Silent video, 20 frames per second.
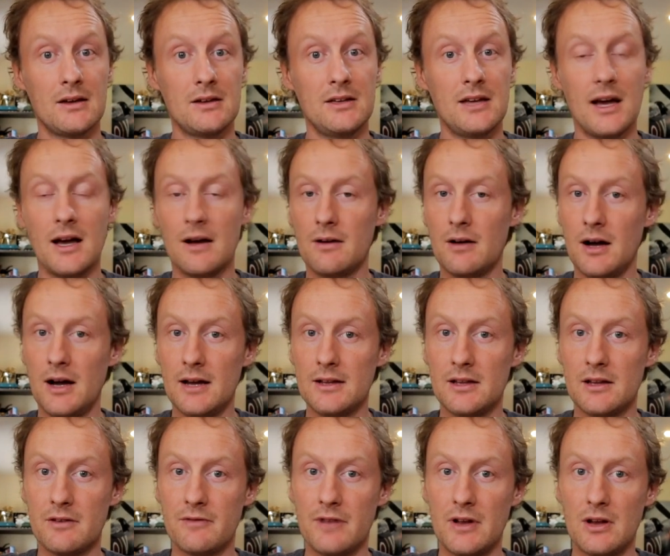Yeah, I
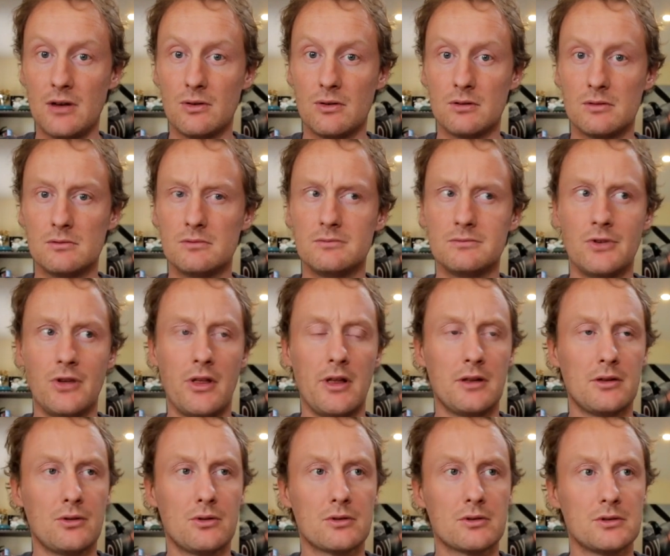did a video not
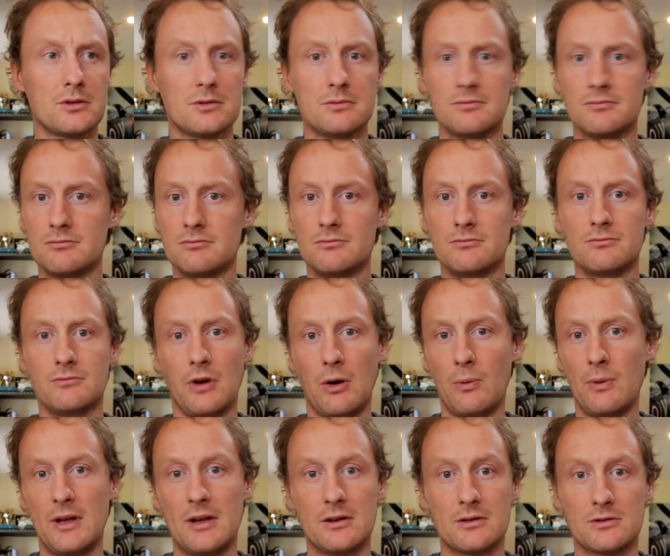that long ago, a
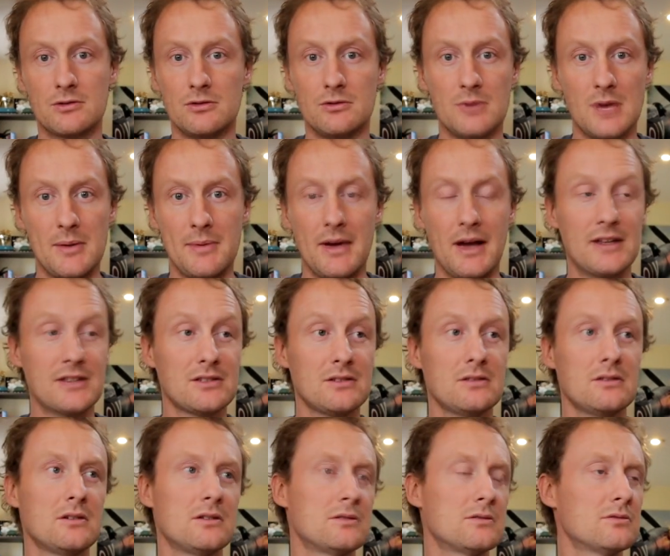week or two maybe,
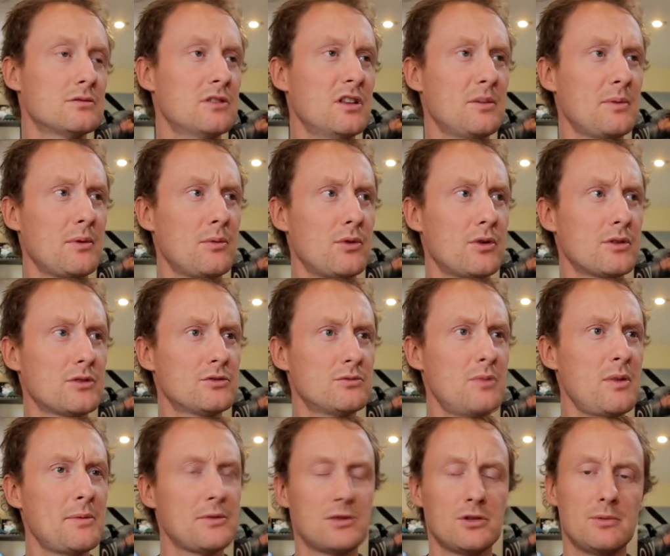no, a little bit more,
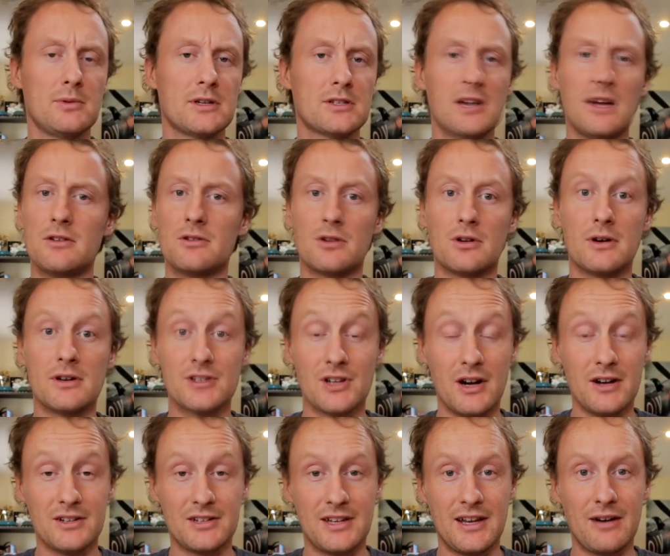maybe 2 weeks, I don't know, it's
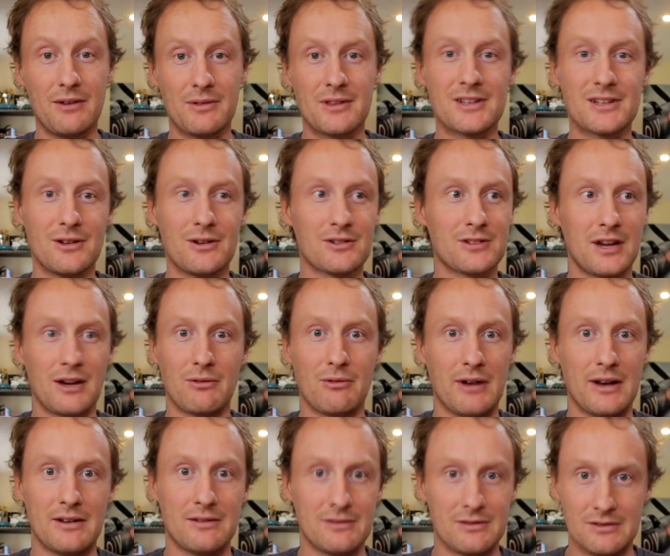hard to tell with this lockdown
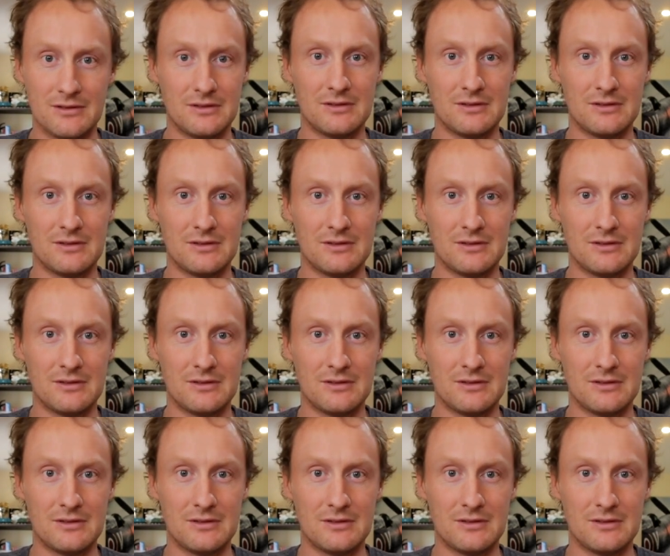when,